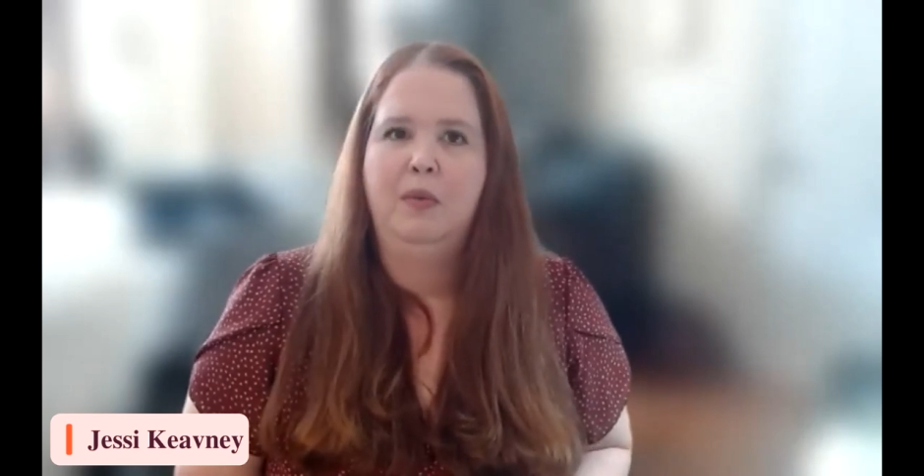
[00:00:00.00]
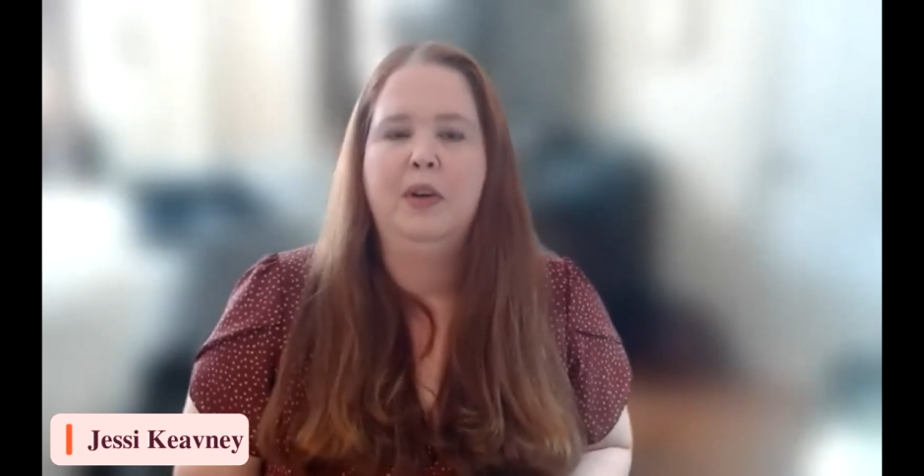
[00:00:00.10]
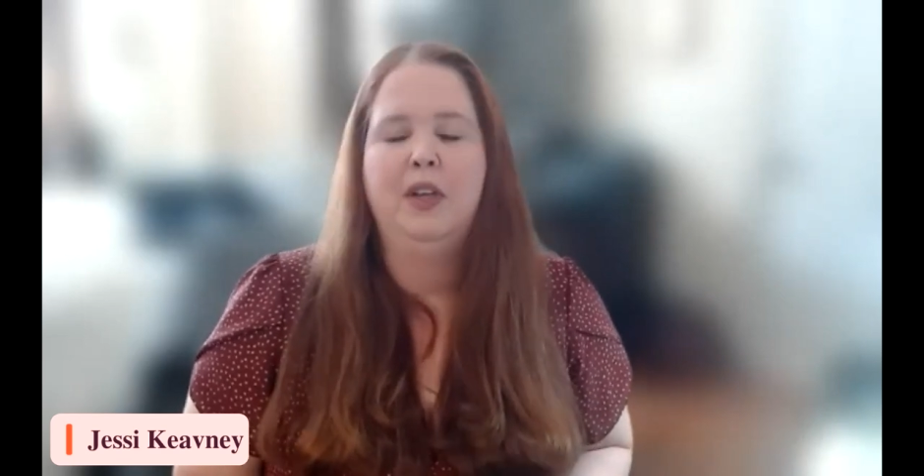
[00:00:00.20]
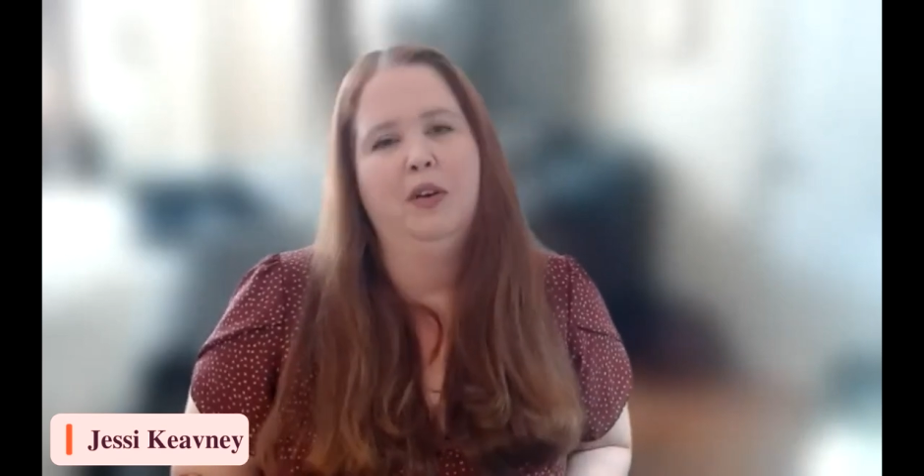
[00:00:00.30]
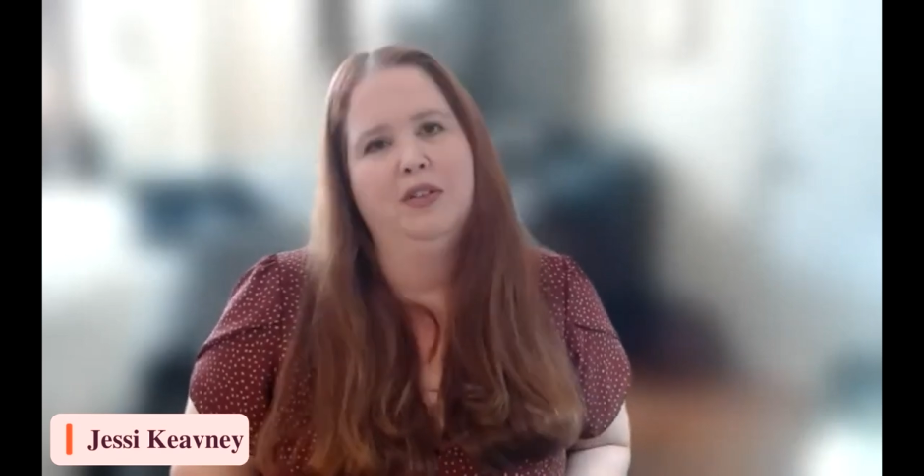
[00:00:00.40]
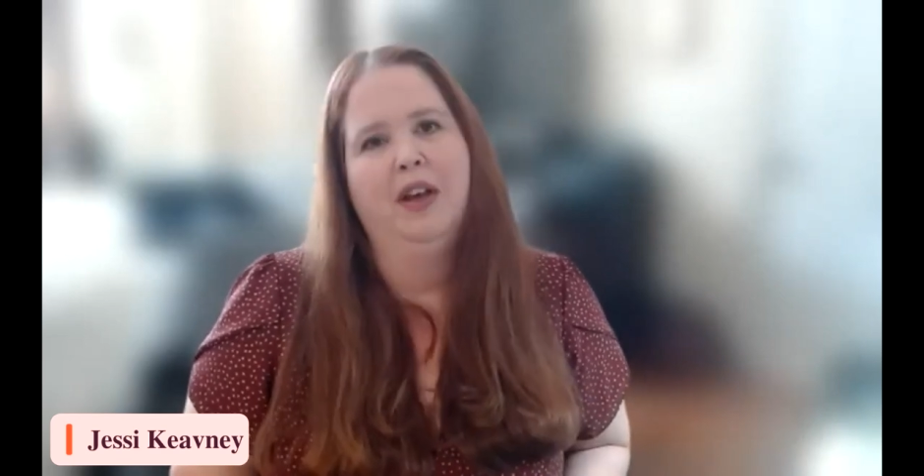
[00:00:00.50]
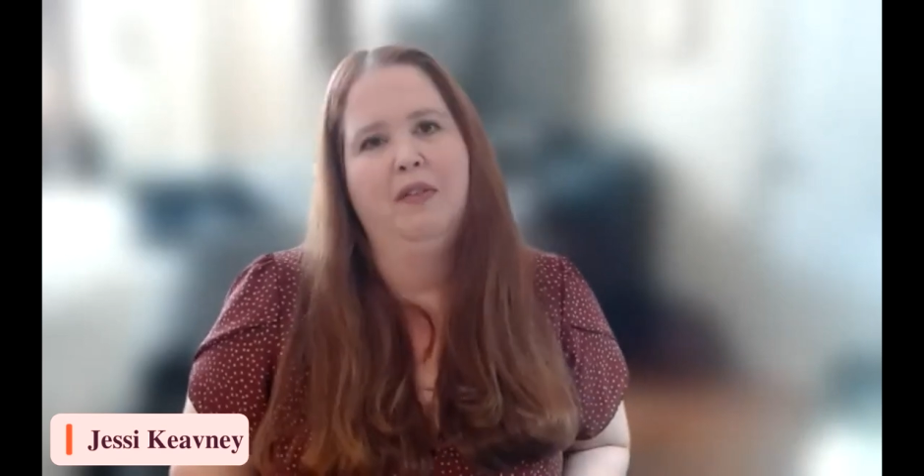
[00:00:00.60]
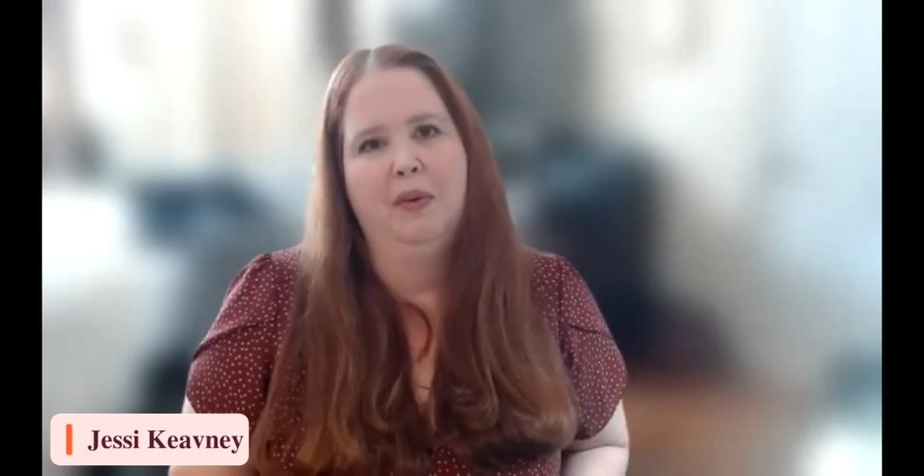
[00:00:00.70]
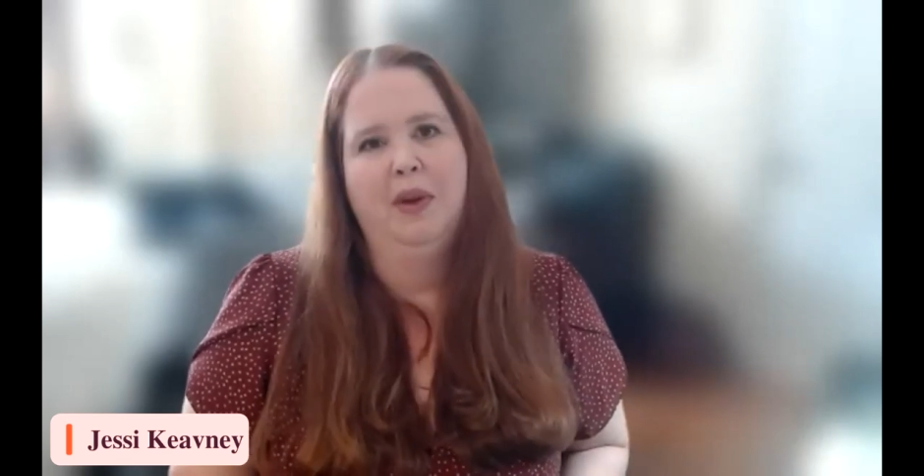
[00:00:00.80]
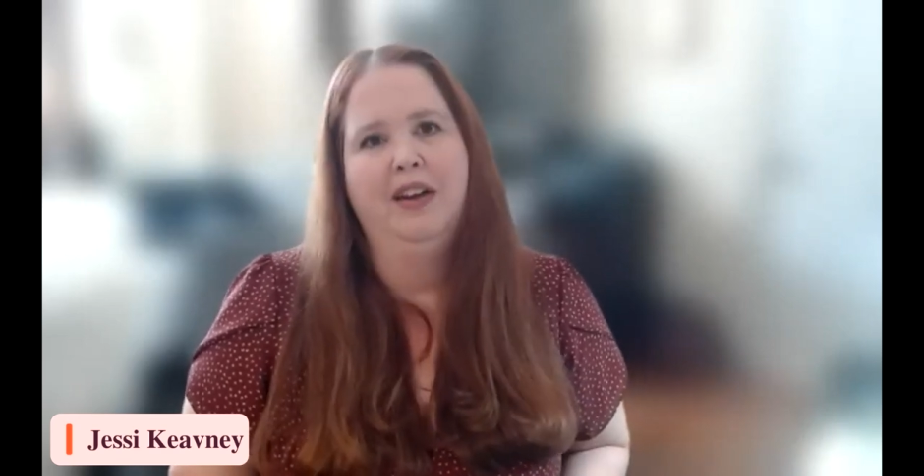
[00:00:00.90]
but you also have
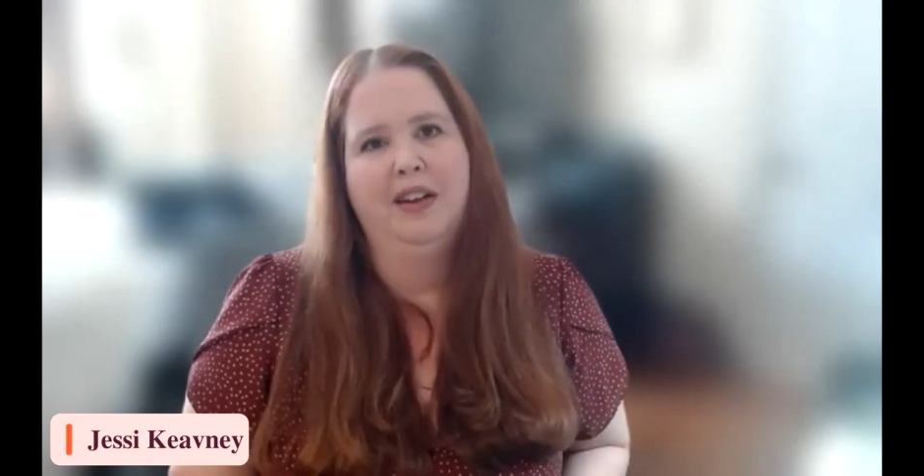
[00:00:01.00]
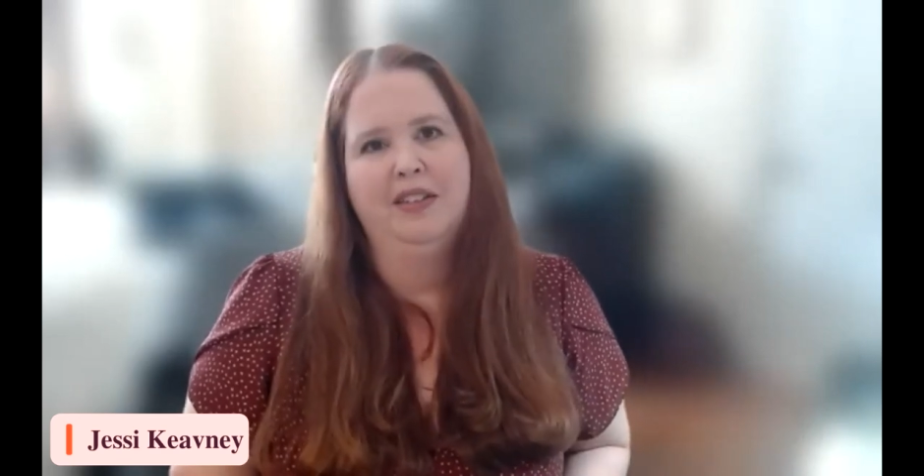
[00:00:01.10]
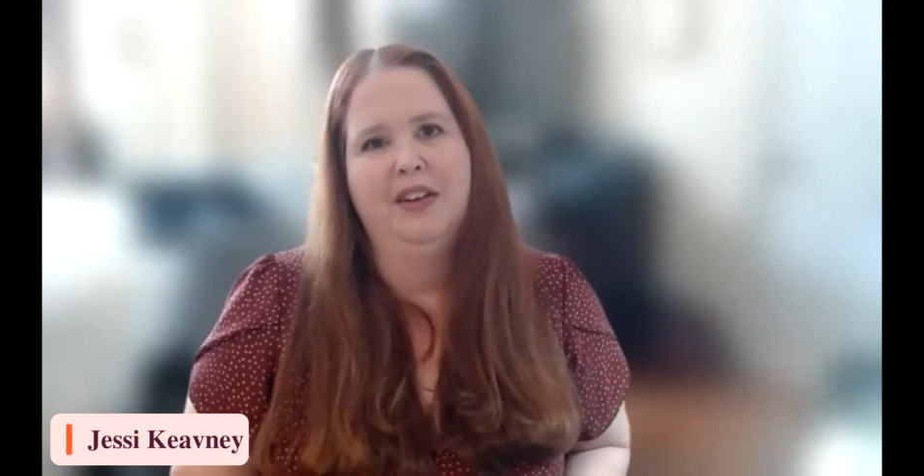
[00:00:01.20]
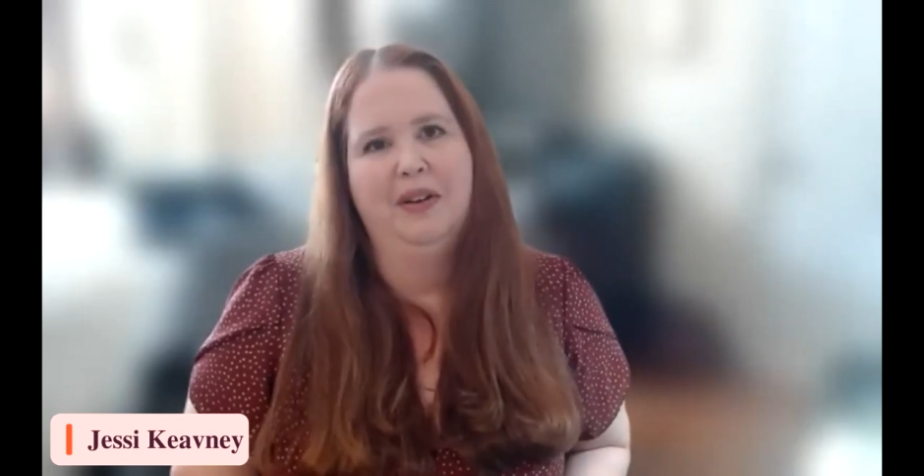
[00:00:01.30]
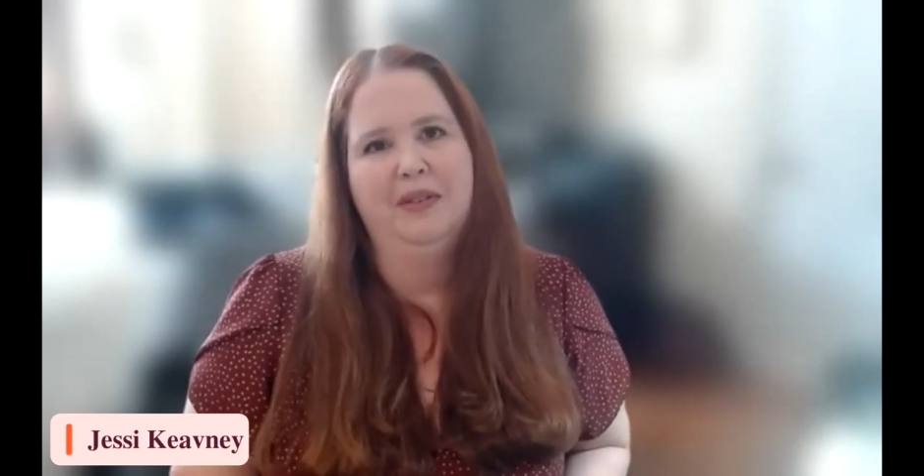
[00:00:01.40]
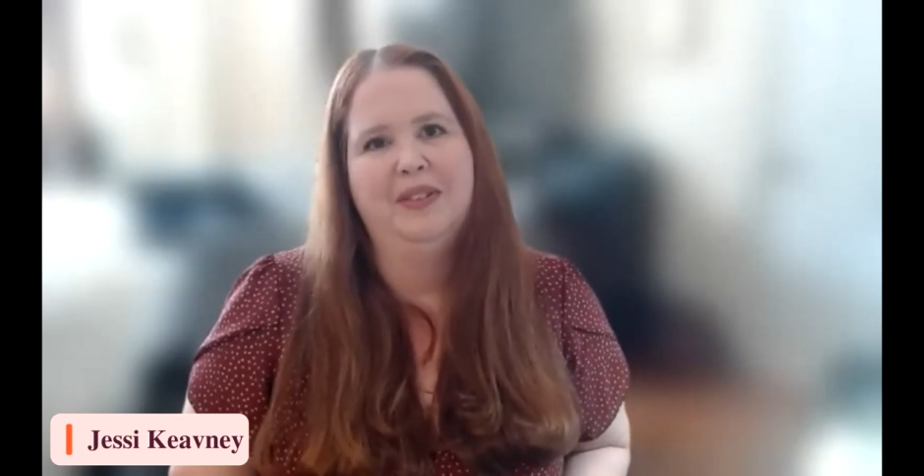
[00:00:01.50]
a right not to know.